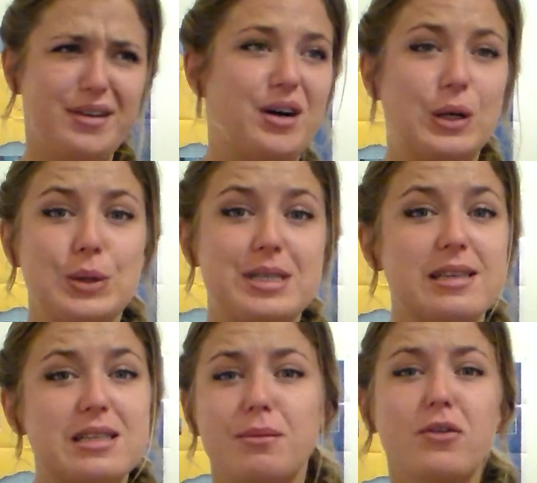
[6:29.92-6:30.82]
Not on your
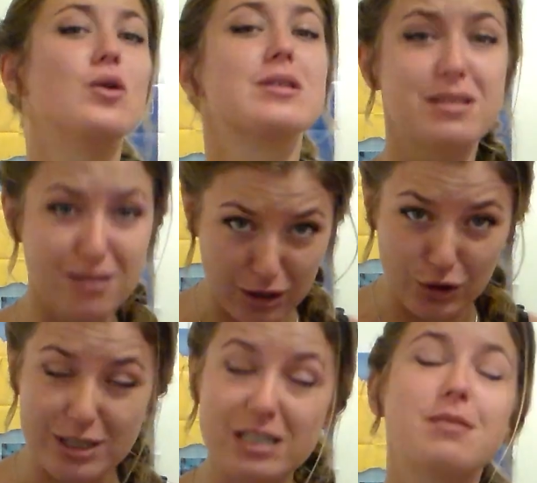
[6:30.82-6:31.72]
system, of course it's not on
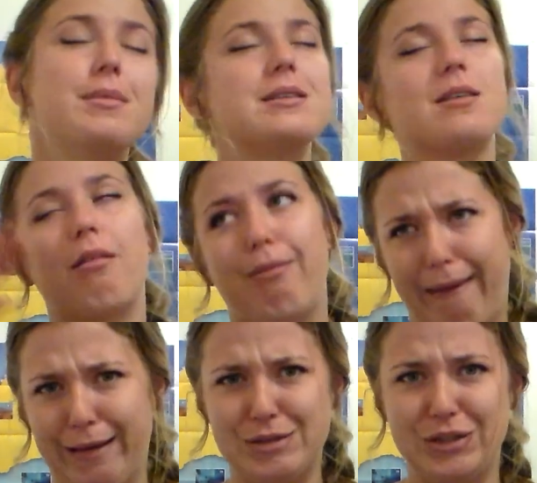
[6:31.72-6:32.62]
your system, it's on
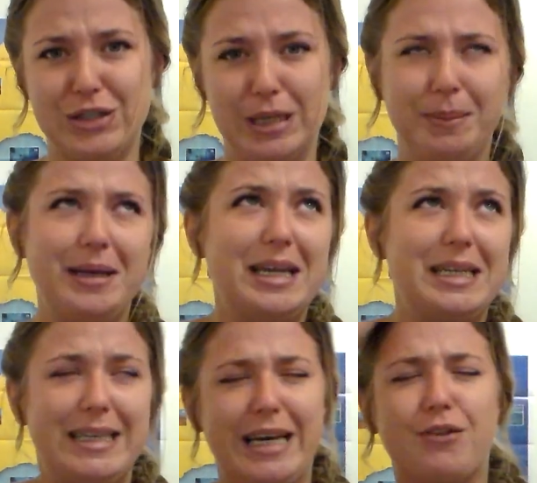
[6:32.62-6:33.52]
their system. Get
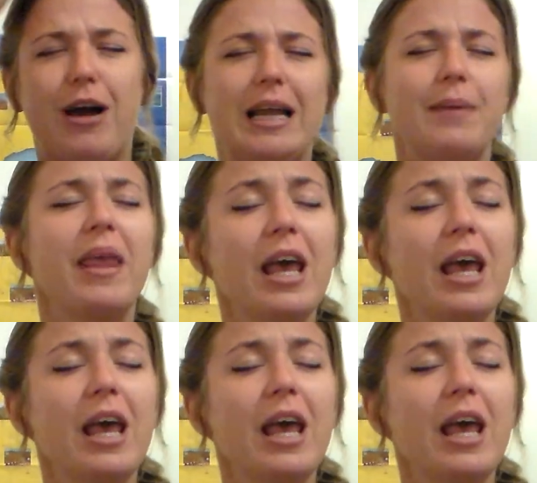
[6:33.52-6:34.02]
it together, Ellie.